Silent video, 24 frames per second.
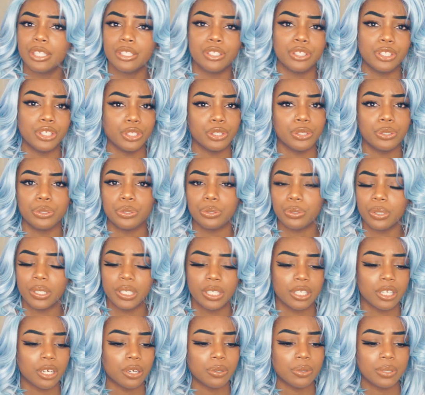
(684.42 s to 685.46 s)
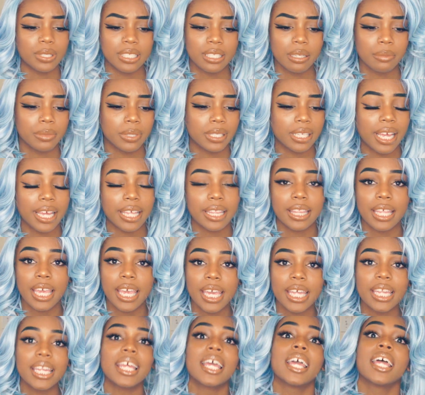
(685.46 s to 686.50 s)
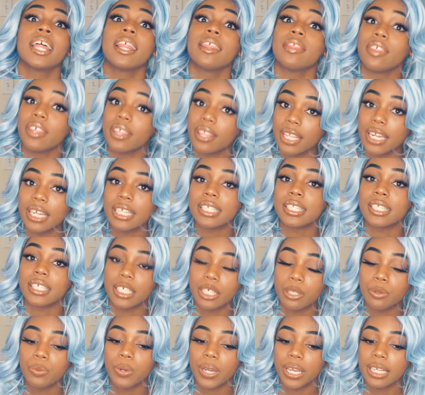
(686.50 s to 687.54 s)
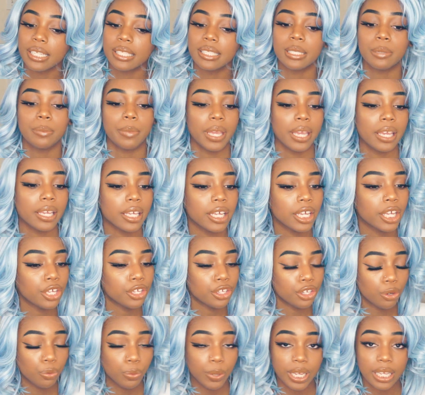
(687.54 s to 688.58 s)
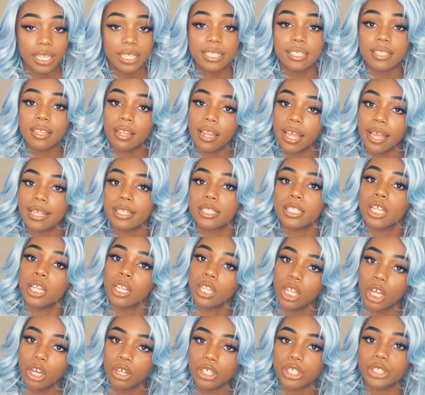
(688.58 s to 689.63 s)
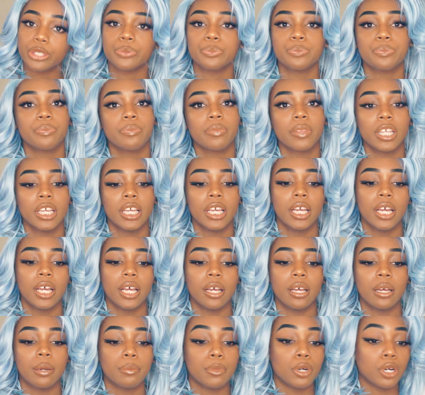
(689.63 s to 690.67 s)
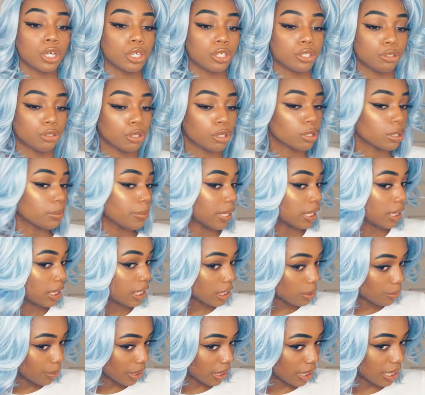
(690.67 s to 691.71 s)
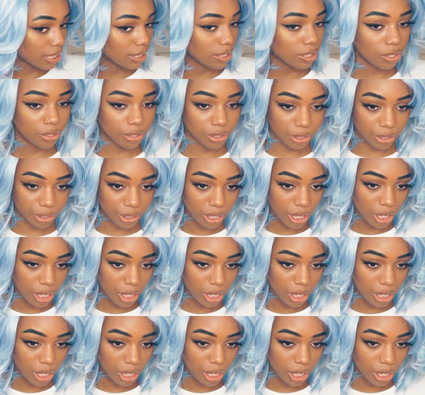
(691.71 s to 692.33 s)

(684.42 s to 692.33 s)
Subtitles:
do, you know, something like that, then that is a good way to make your wigs last longer, or, you know, to make this wig last longer.